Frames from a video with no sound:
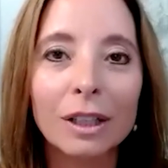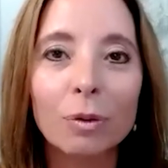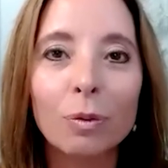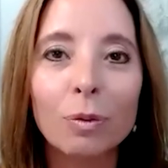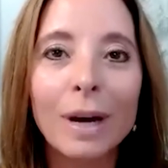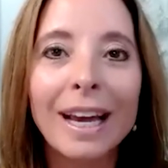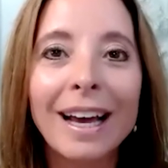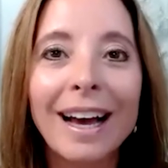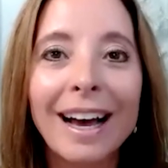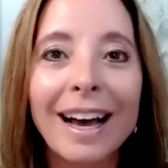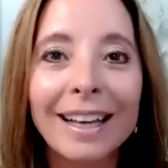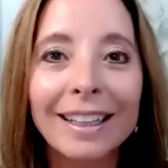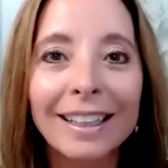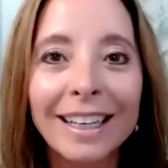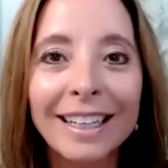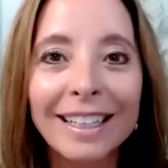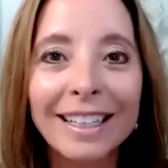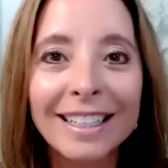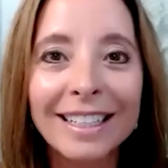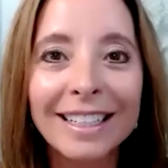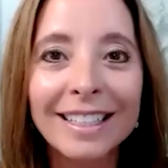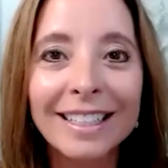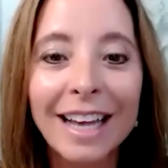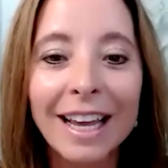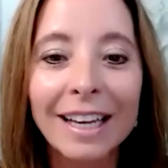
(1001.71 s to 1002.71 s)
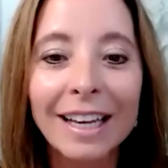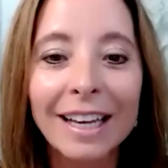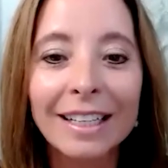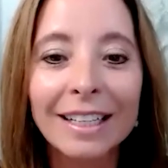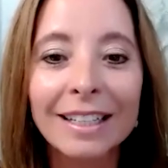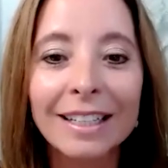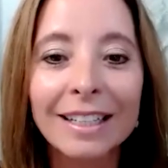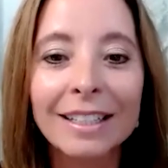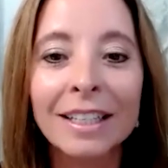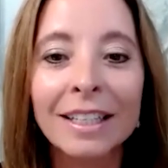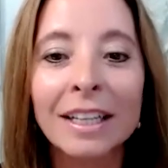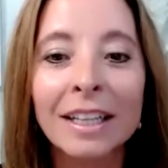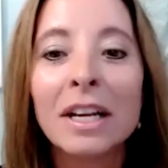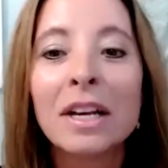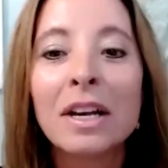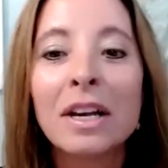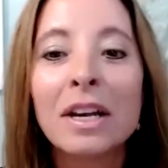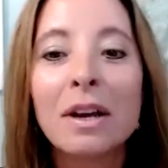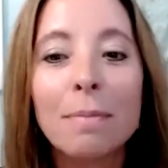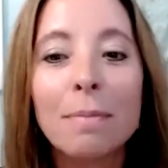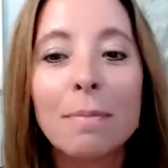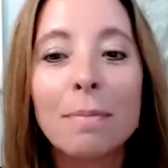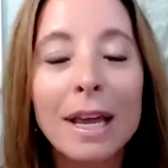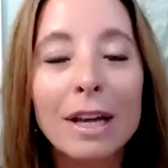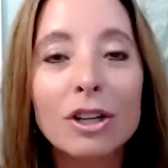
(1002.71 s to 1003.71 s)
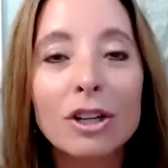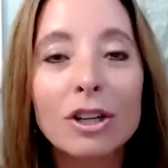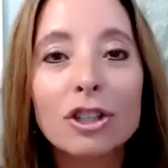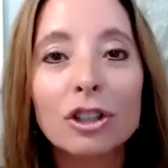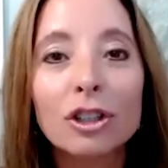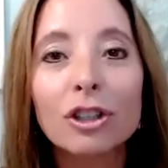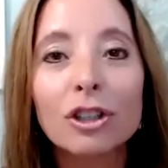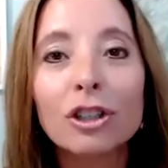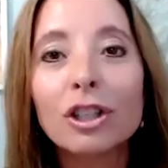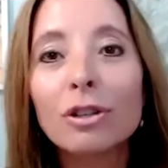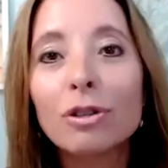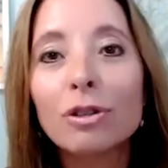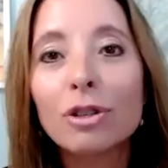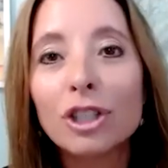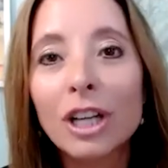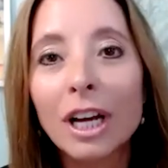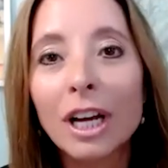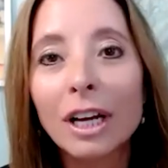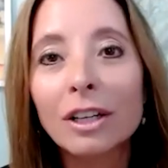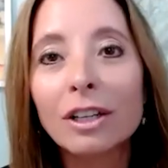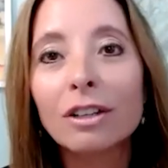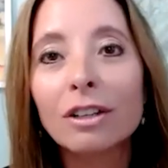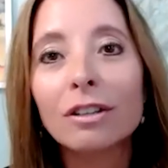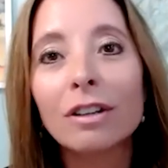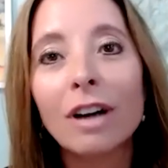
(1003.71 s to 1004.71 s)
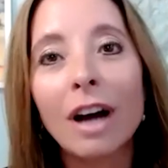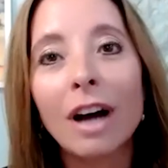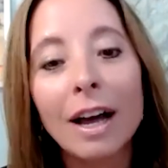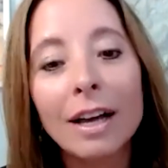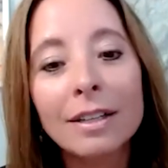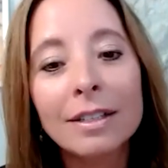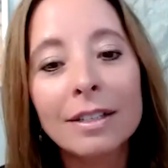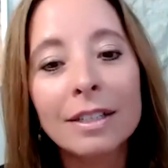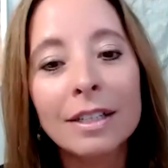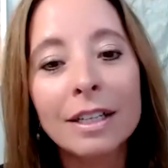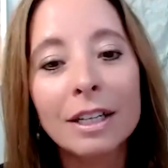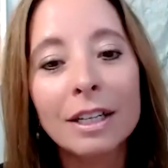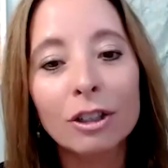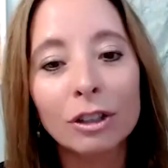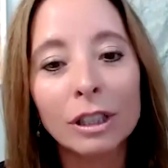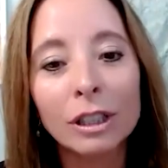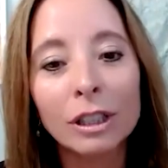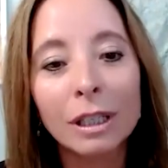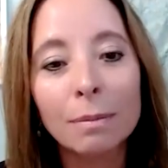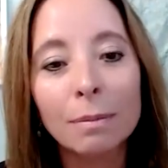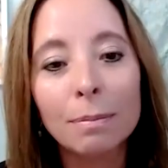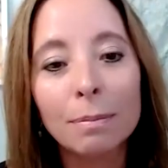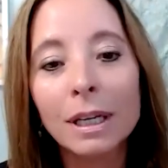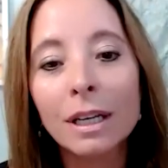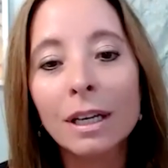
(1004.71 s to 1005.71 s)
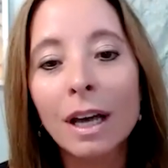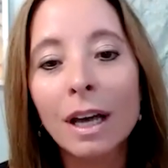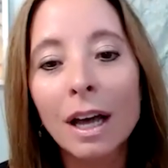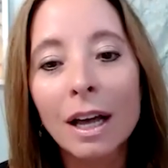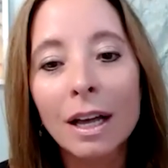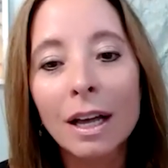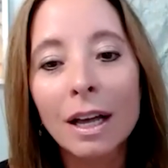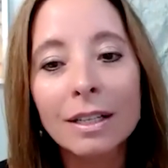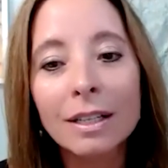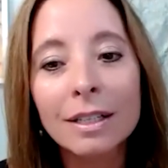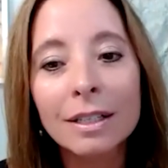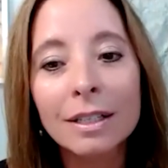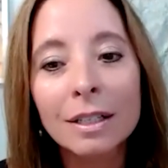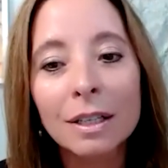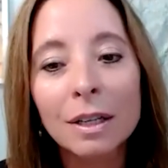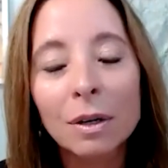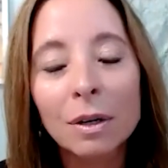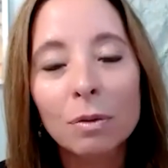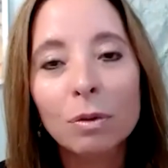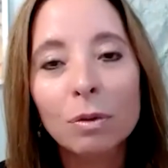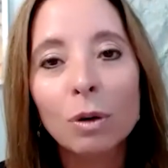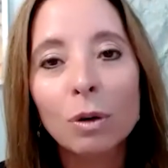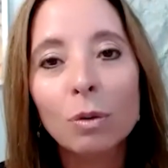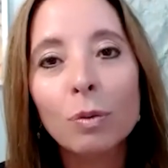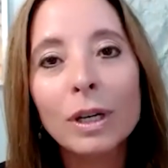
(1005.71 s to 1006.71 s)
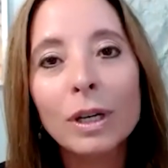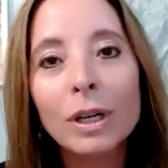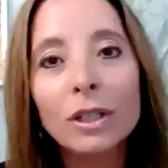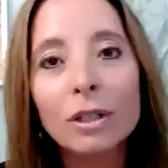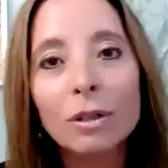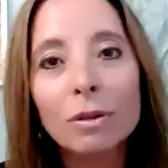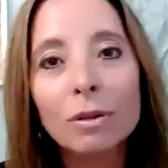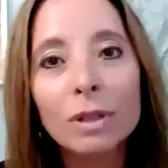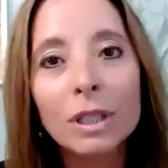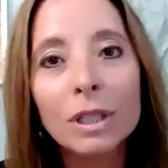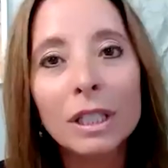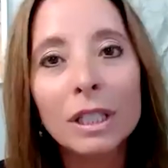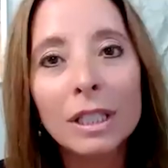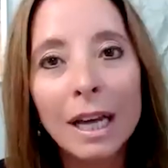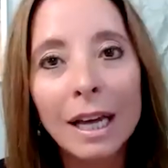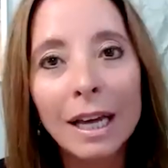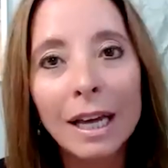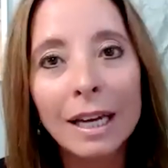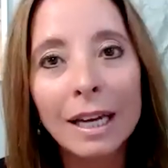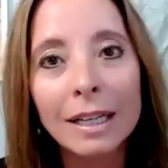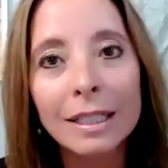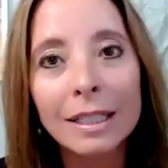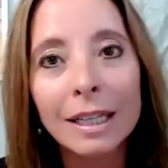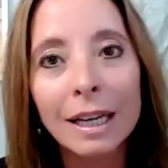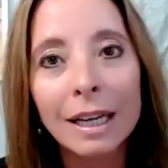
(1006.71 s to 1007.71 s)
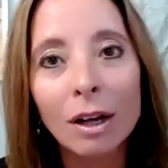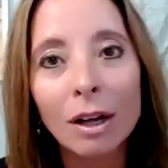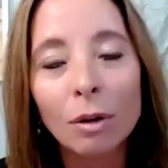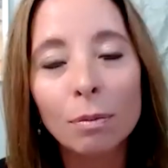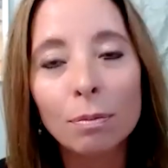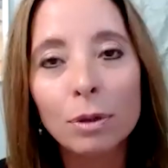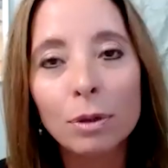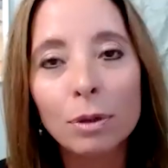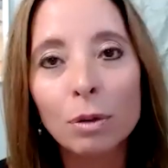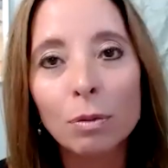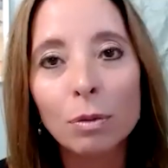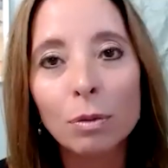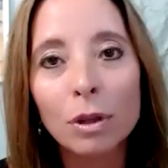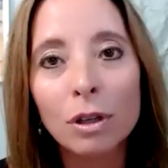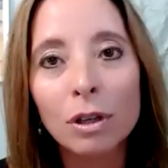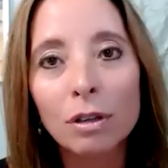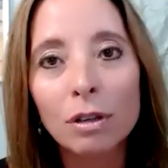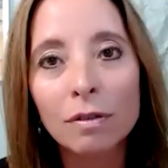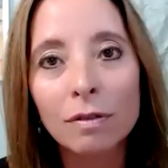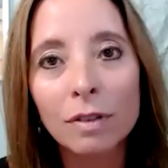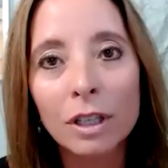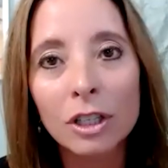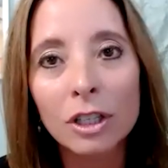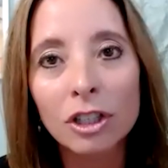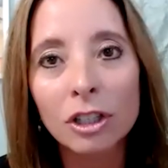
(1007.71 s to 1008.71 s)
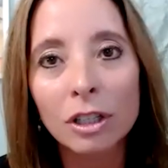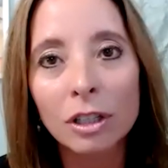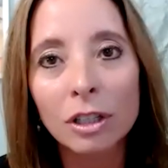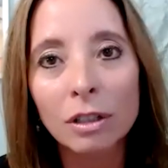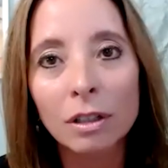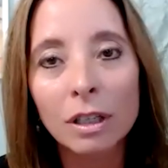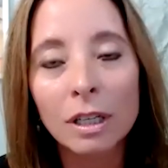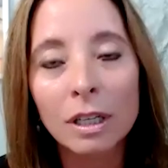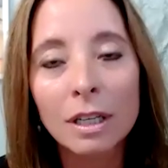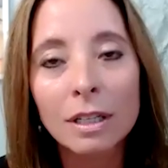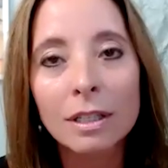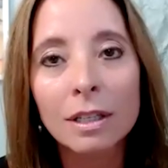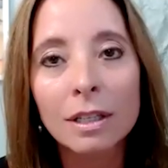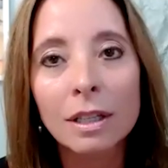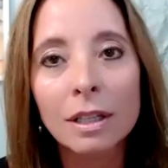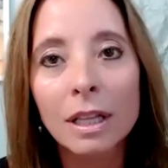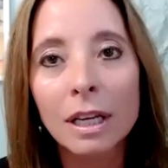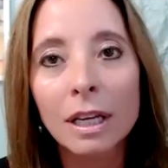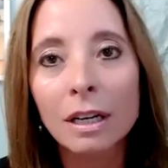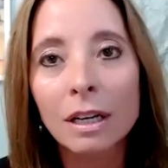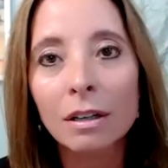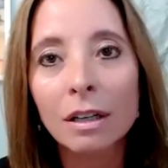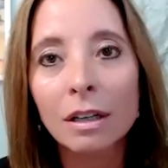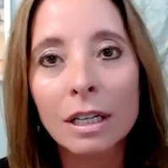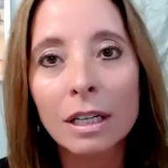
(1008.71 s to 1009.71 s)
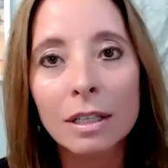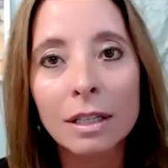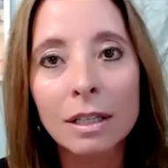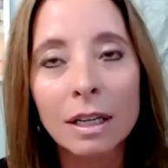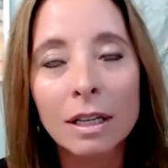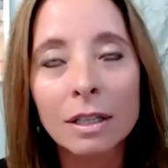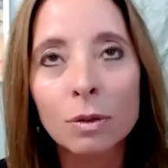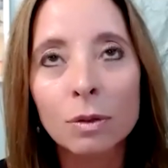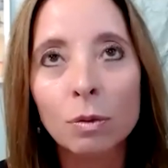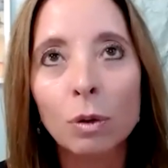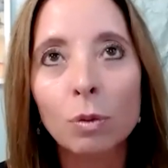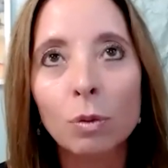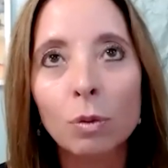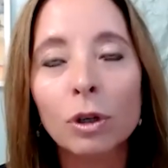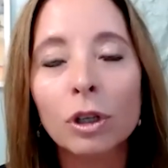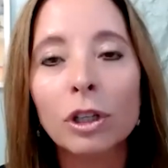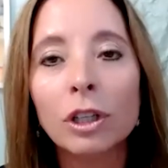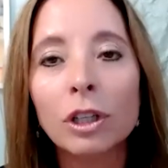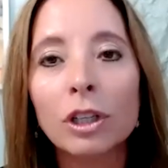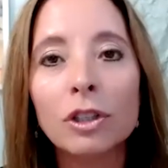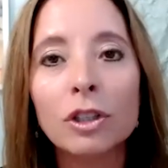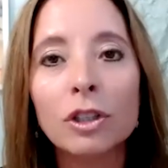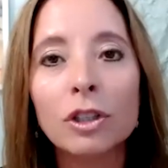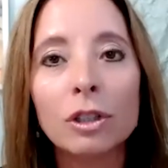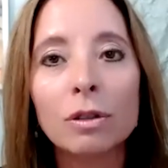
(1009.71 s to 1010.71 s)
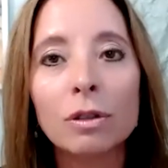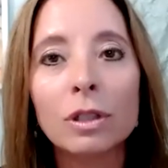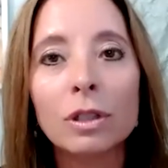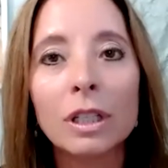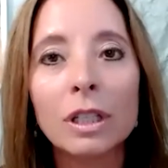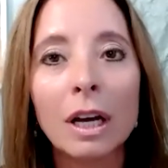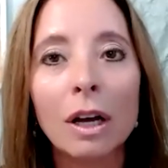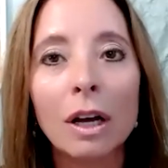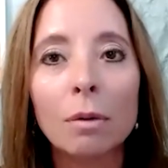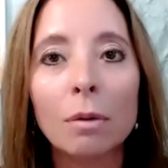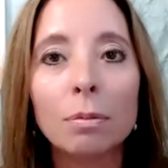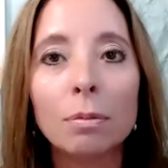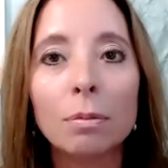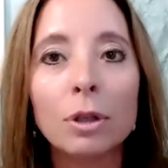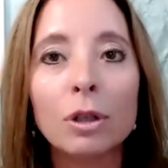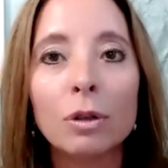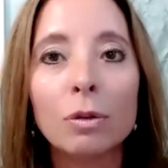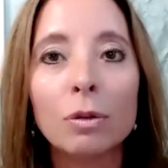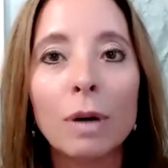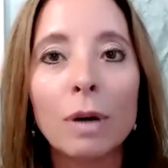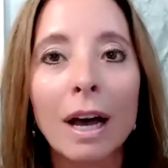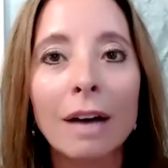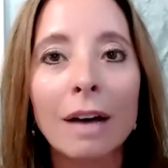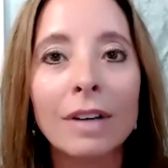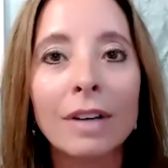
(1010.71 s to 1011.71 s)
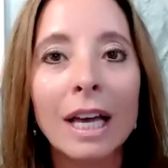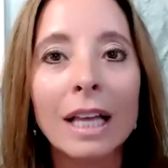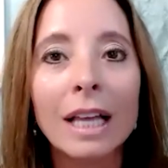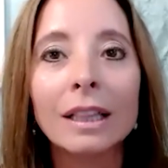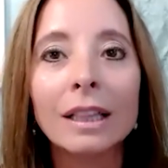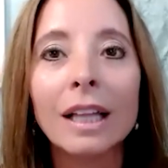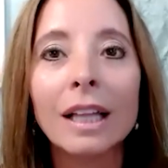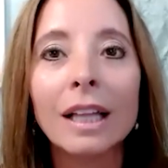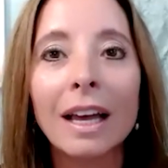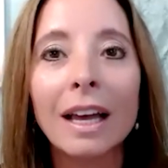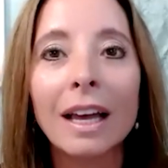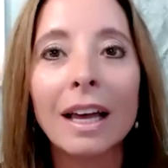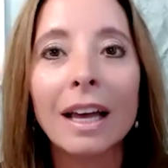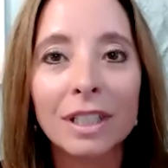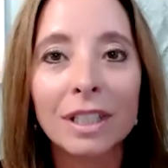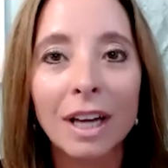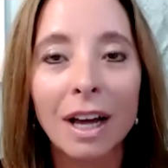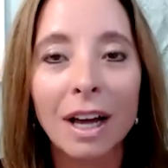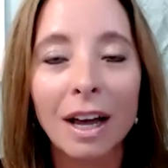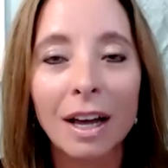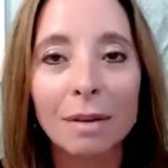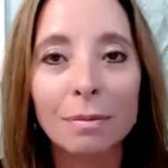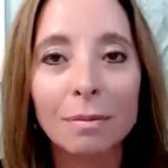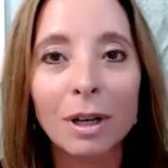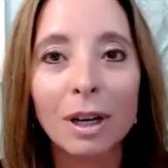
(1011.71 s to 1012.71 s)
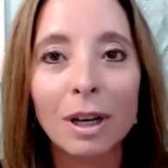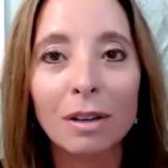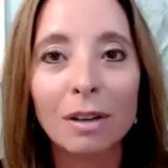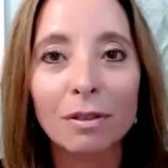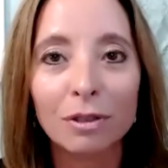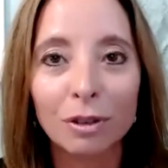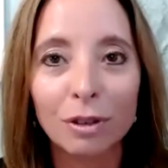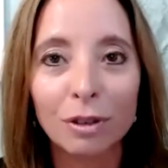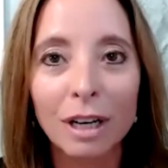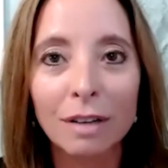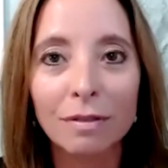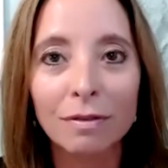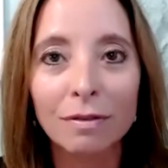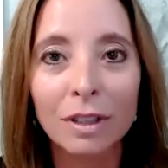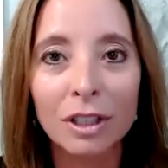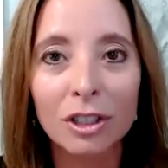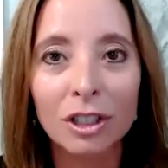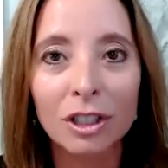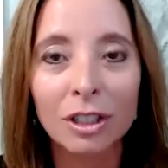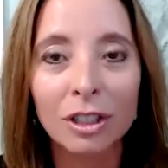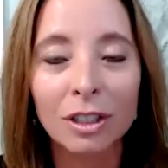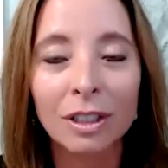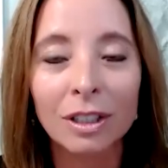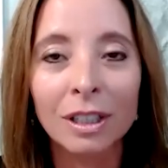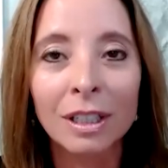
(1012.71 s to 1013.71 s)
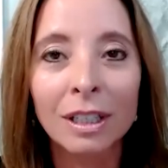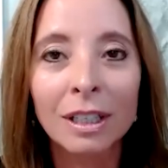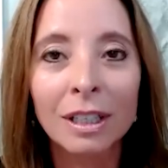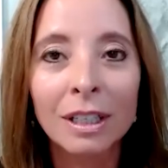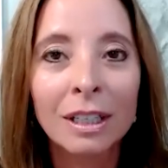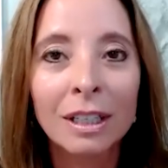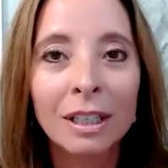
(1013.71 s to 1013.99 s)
The way I like to say it is make sure you check your eyes yearly, because what we do today to help you with your vision is what we're going to do to help you have a lifetime of great vision.